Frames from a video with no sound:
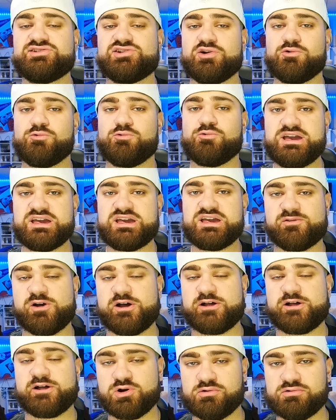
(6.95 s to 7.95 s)
your week have
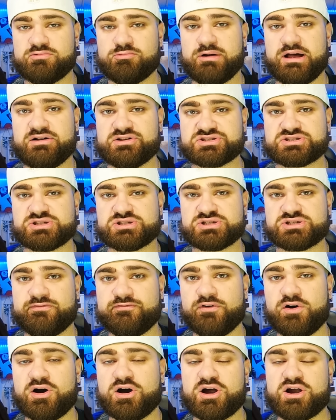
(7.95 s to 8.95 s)
been going well so
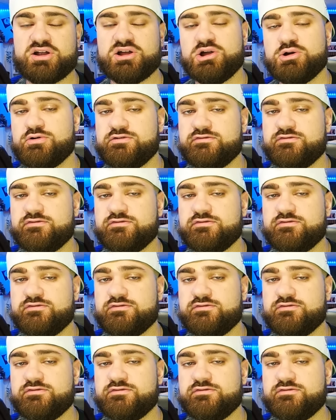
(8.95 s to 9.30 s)
far.